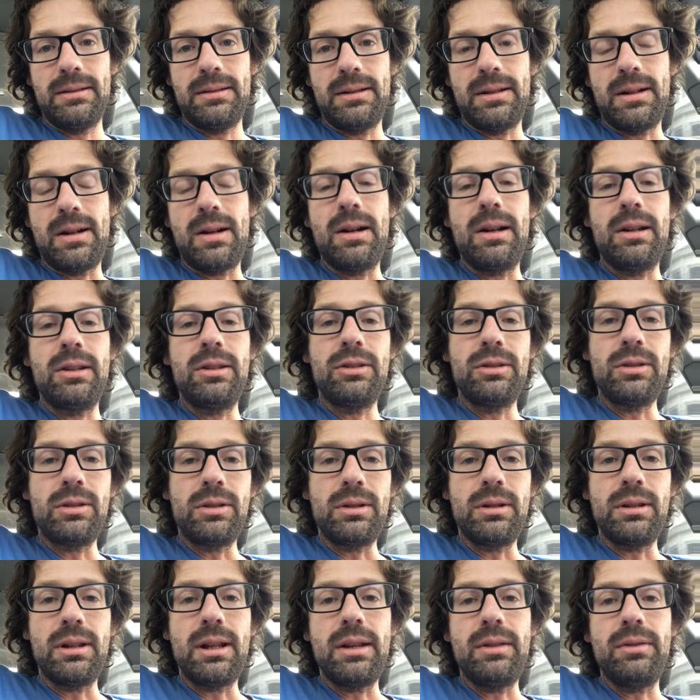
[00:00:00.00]
our
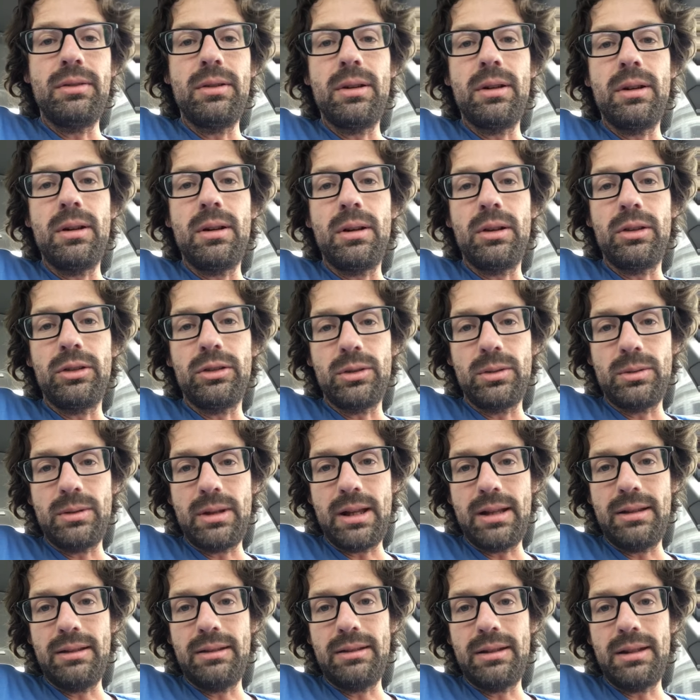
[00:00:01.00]
external life also
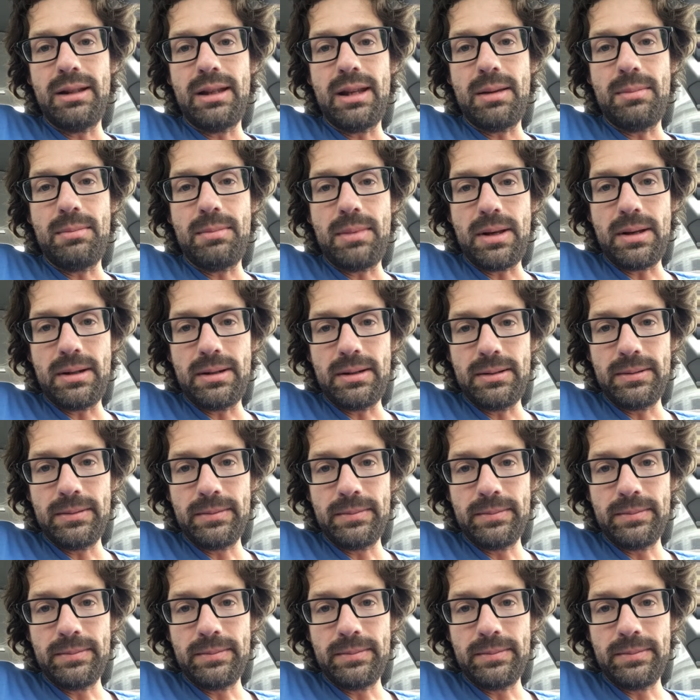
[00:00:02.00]
tends to get better.